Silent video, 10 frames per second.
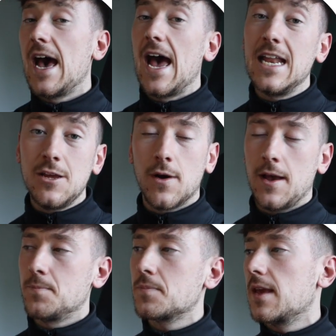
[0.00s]

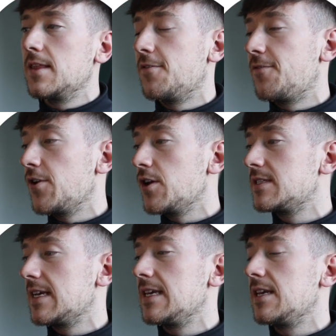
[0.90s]
Anyway, the first
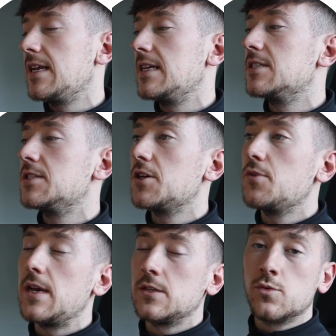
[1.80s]
thing you need to do
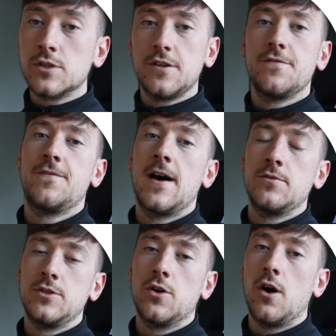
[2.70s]
is, once you've
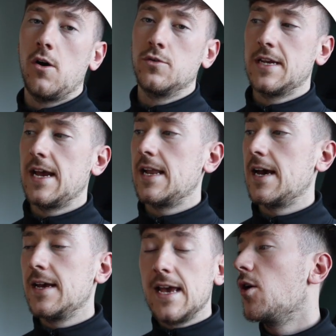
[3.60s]
found your wholesaler,